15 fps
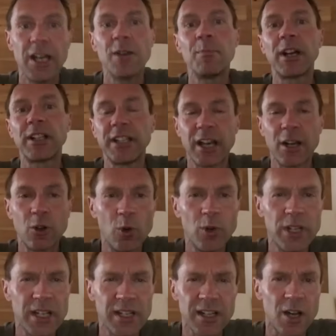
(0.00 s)
But he can
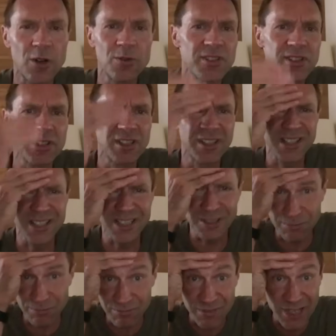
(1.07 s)
only announce it
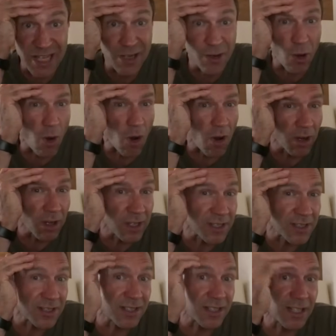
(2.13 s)
in
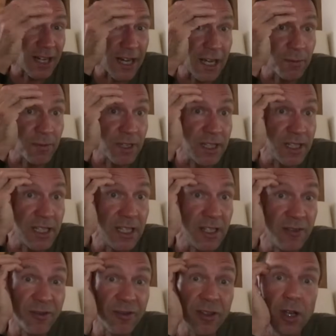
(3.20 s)
August, I
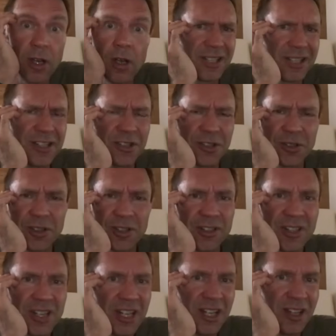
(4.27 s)
believe. There's a
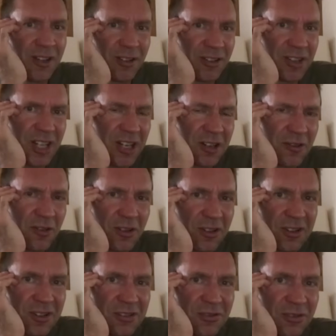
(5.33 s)
certain day, 10th of
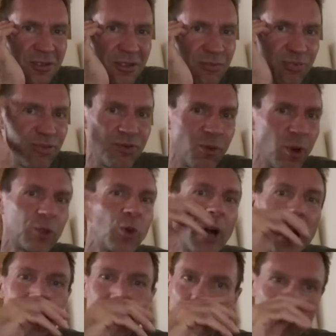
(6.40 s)
August, or what do
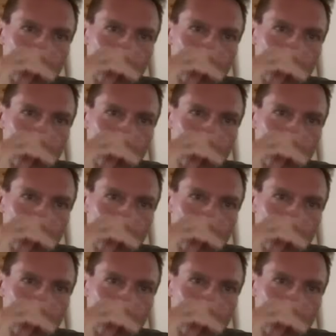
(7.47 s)
I know?